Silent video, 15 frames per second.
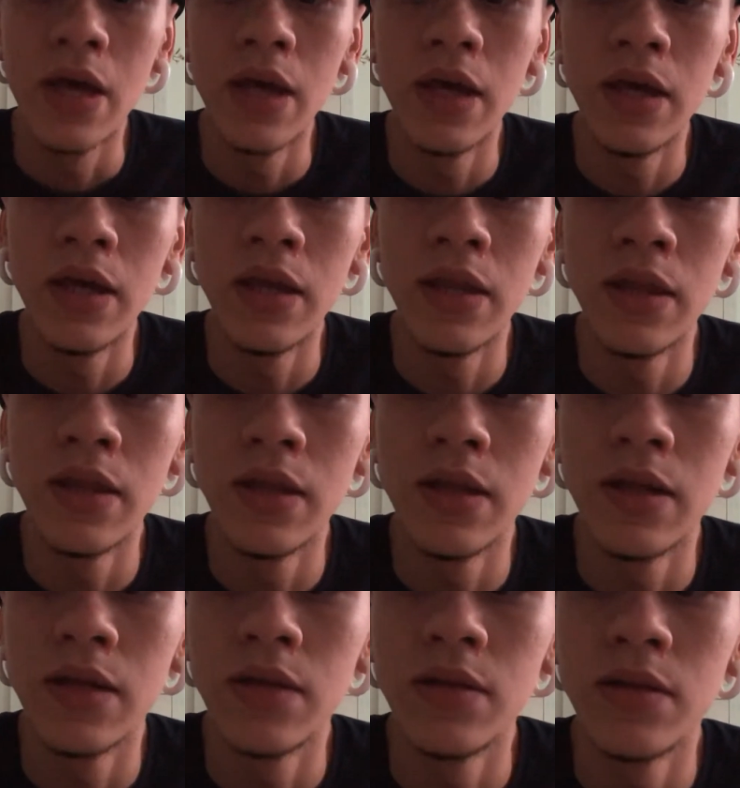
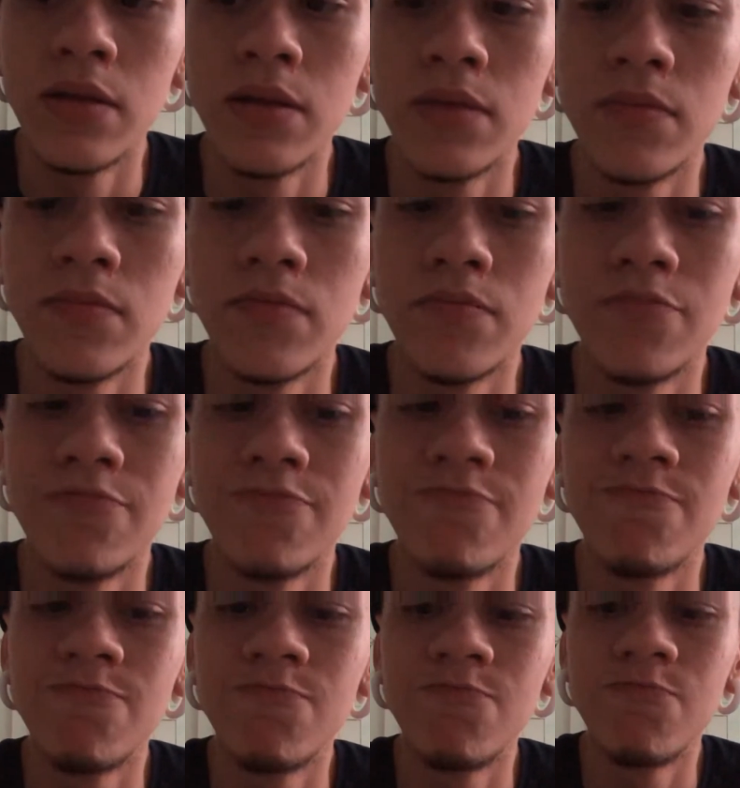in
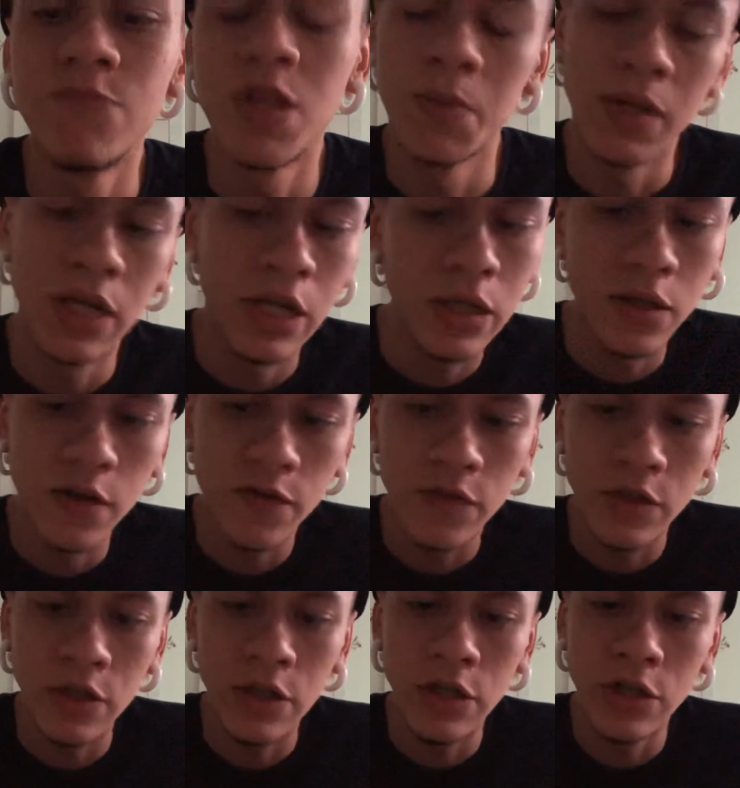the beginning of
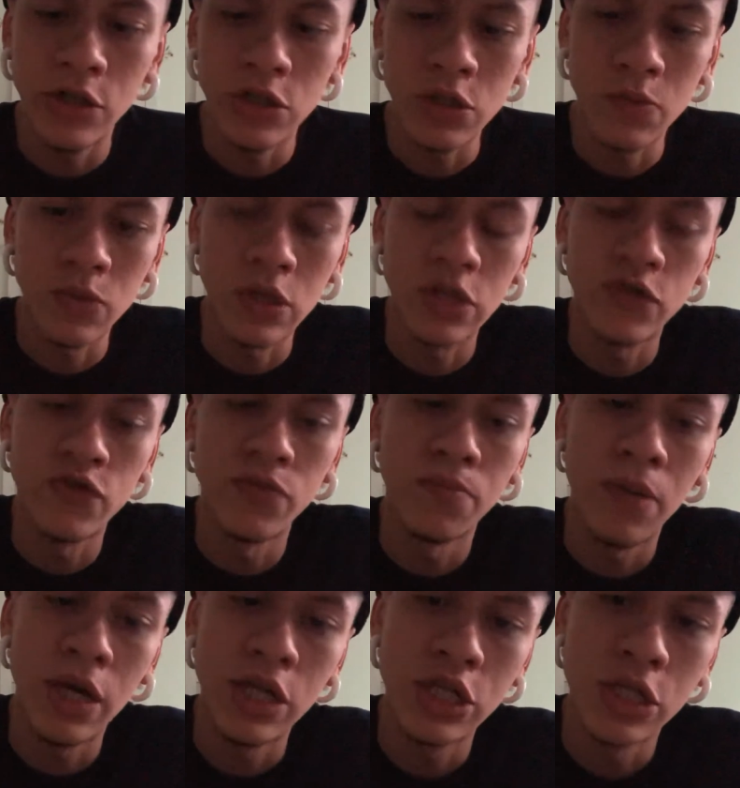the year, some
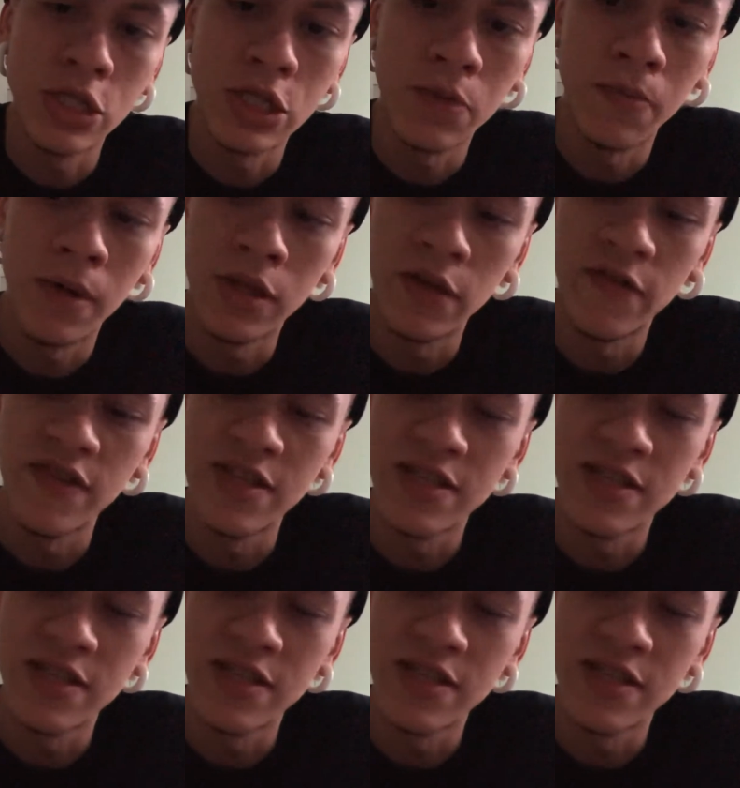transformation, some end of a